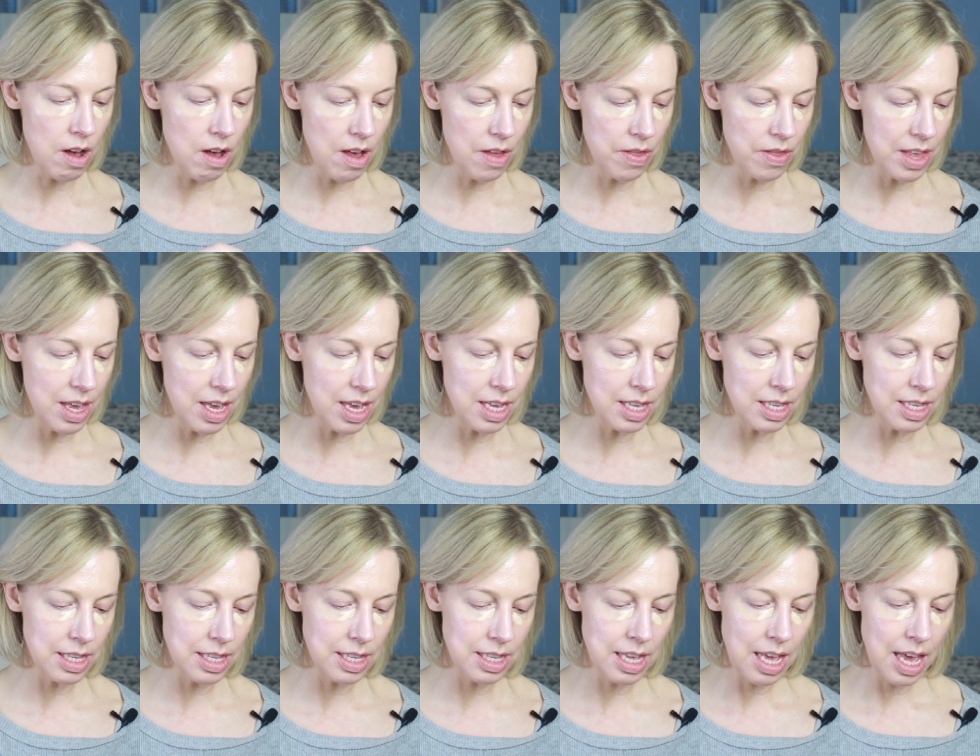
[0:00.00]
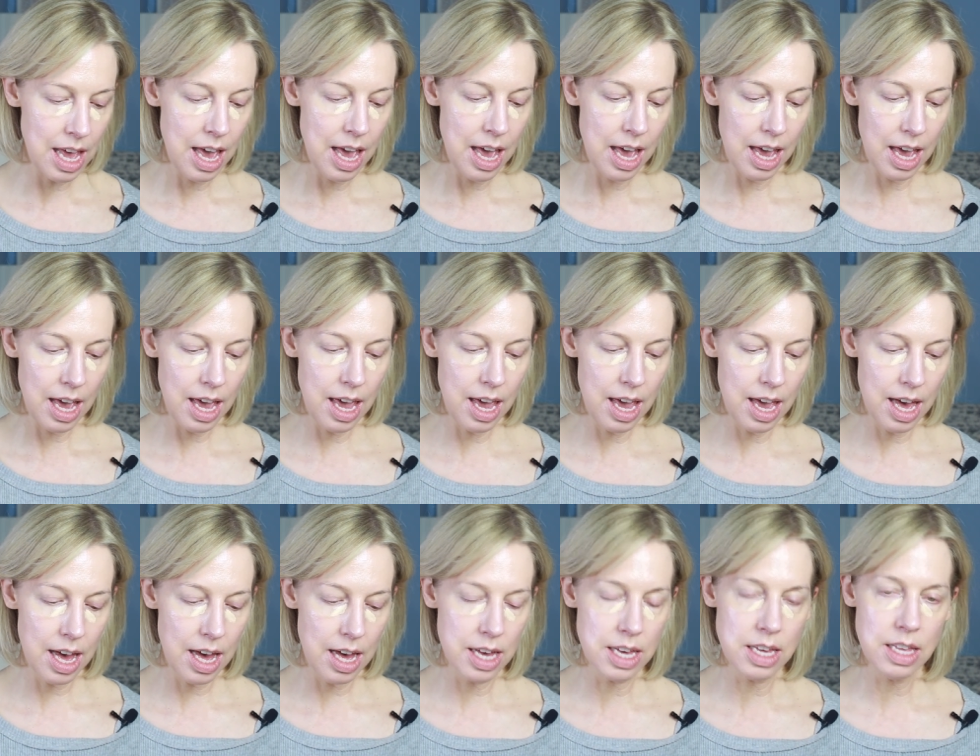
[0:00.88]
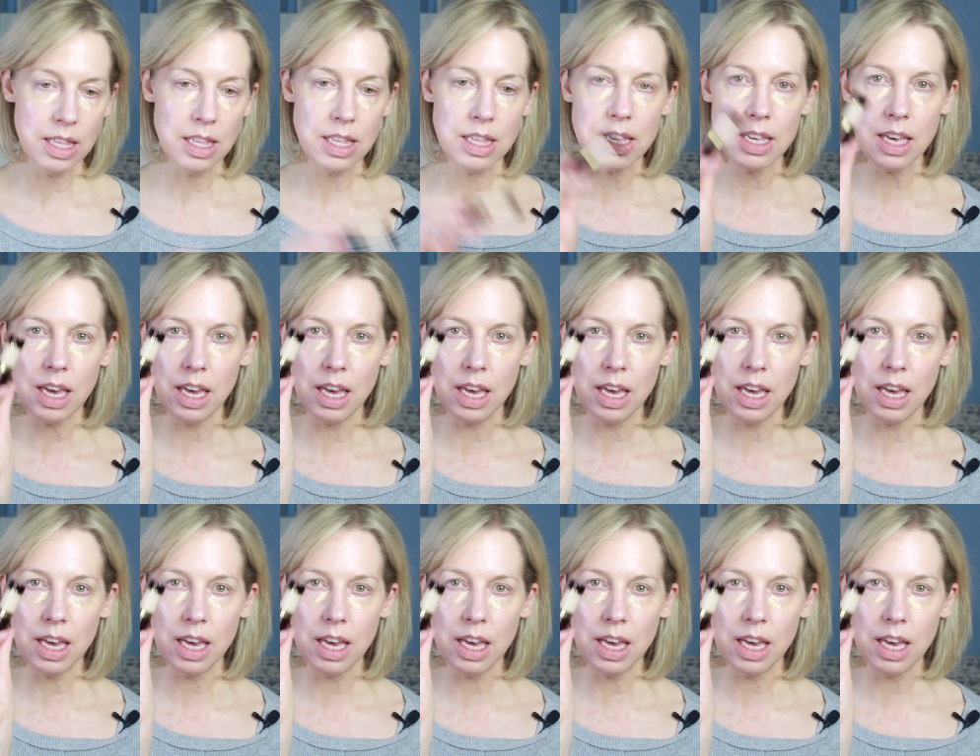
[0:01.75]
on this and